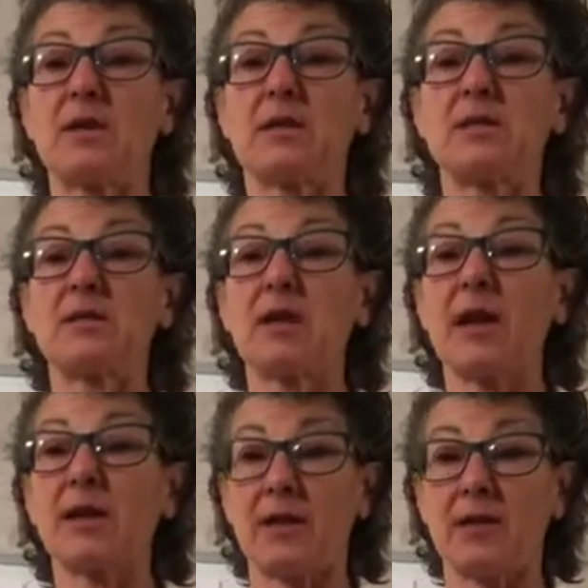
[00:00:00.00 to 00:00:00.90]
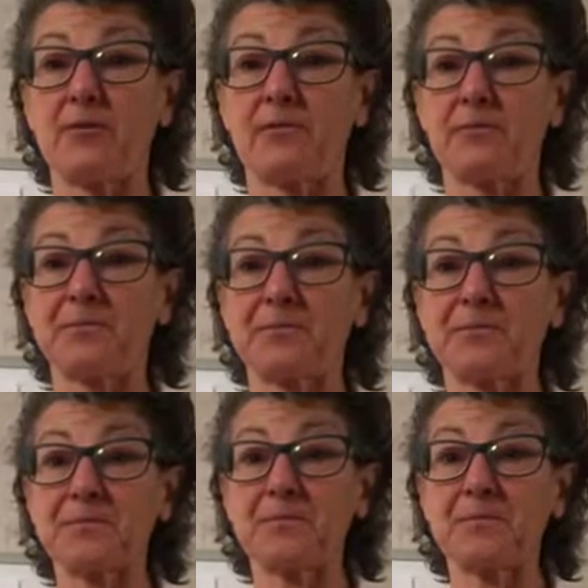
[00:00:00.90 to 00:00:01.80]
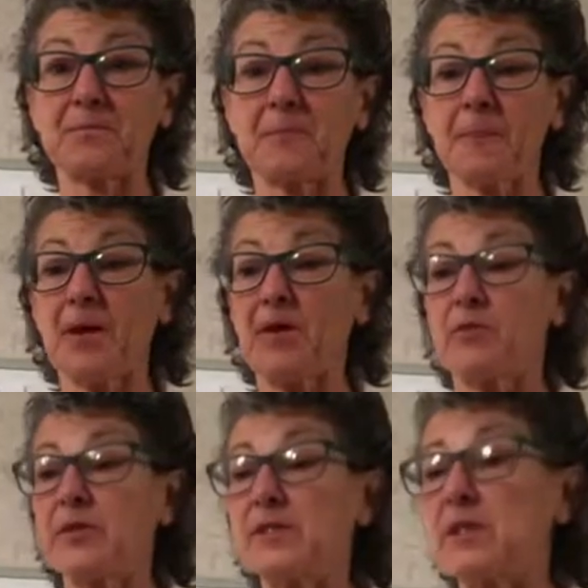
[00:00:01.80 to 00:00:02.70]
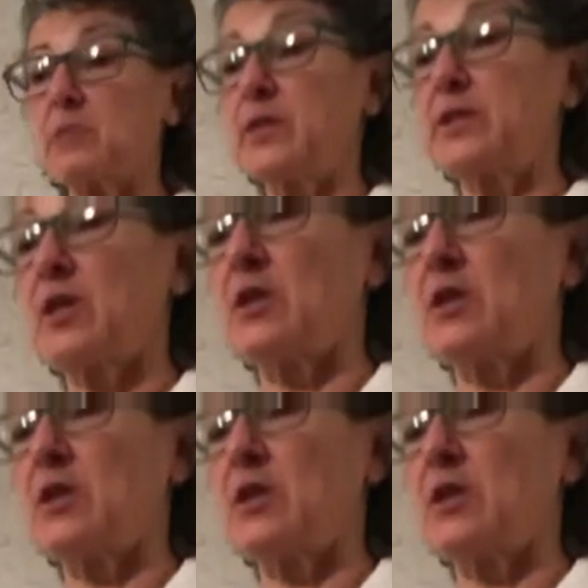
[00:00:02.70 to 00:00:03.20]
consecutive. The reason that I want to